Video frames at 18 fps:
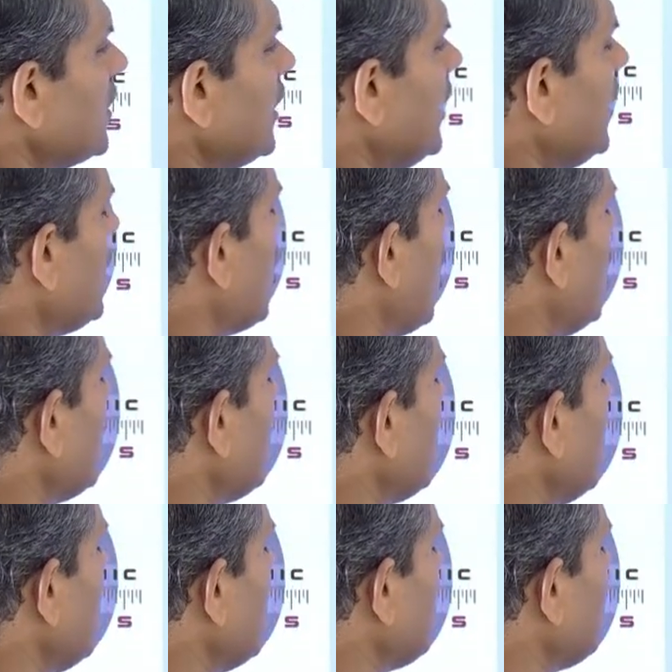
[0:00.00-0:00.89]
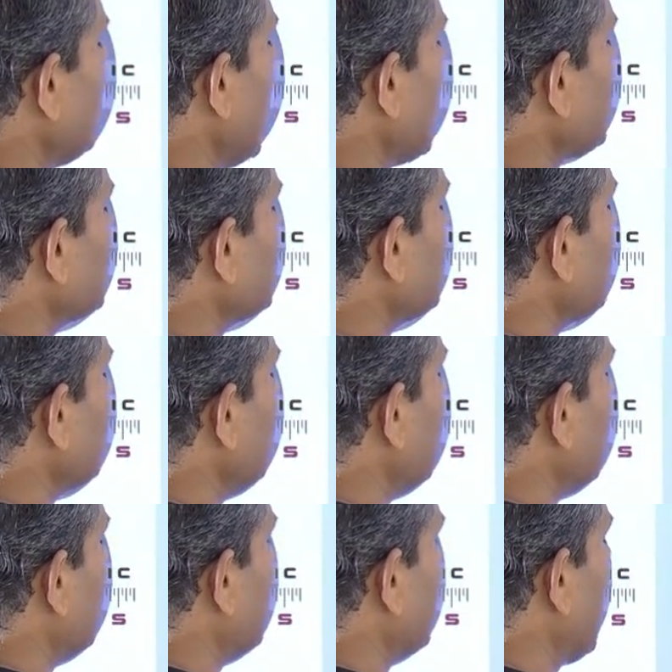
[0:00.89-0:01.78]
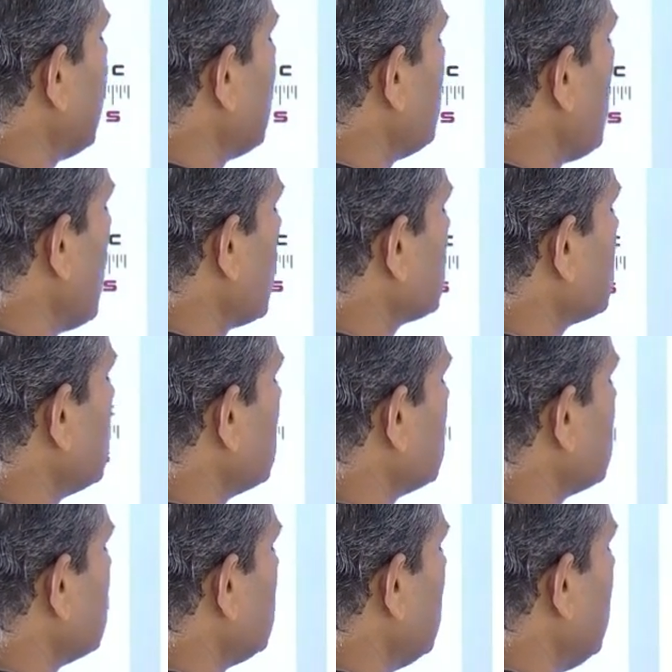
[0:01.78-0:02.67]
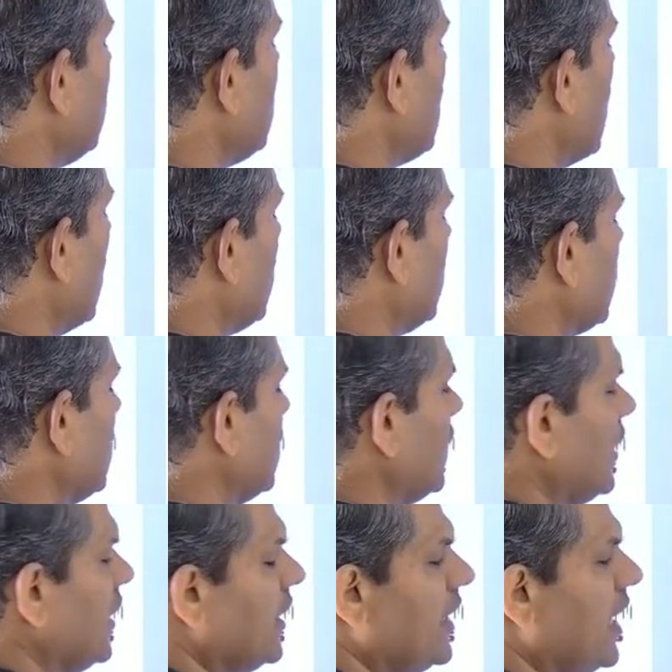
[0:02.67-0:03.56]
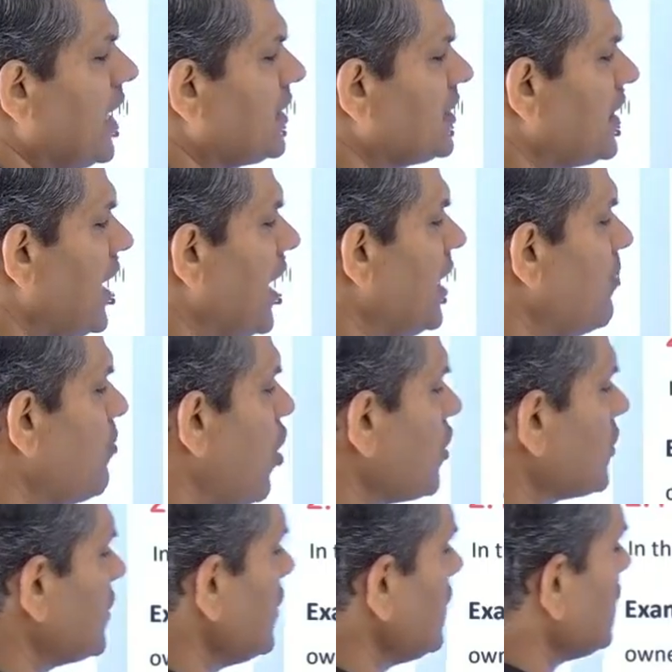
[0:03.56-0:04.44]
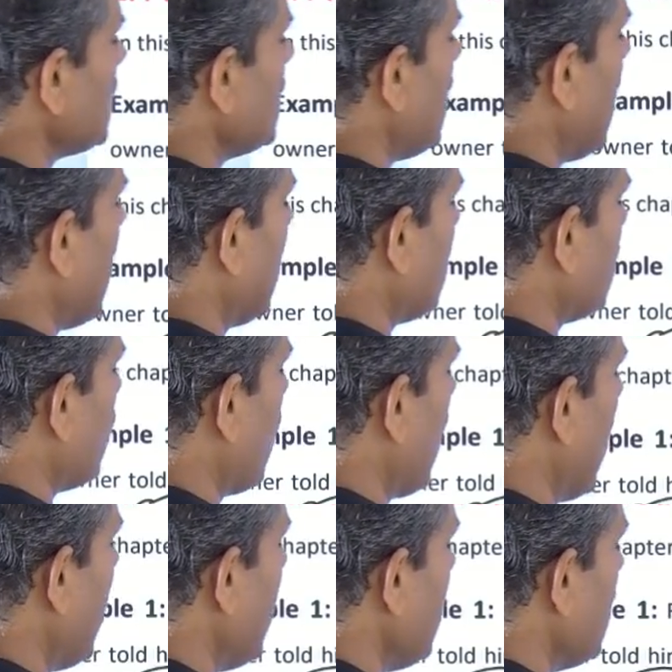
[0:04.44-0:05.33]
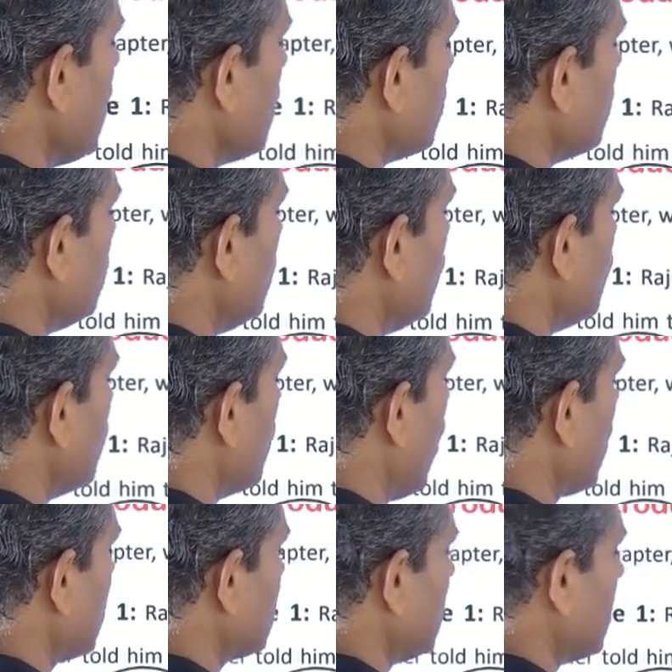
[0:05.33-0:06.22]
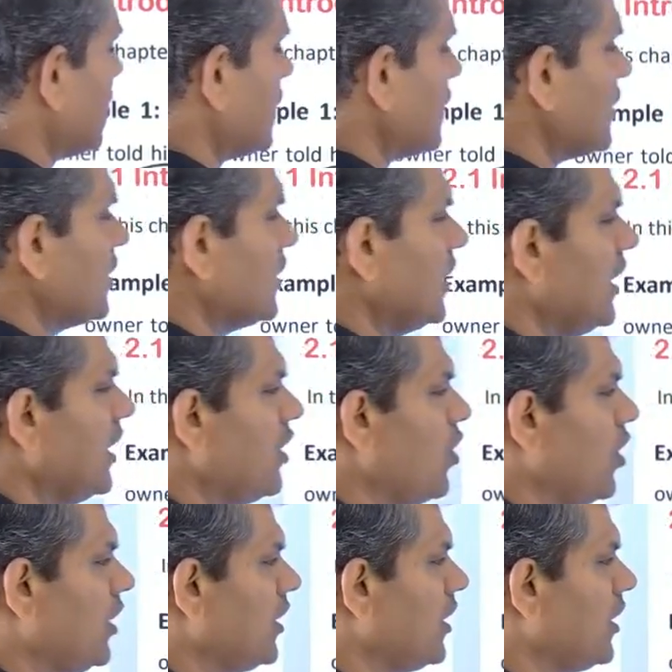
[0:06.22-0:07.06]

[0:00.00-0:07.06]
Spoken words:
he got? X red boxes he got, x red boxes, and y blue boxes he got.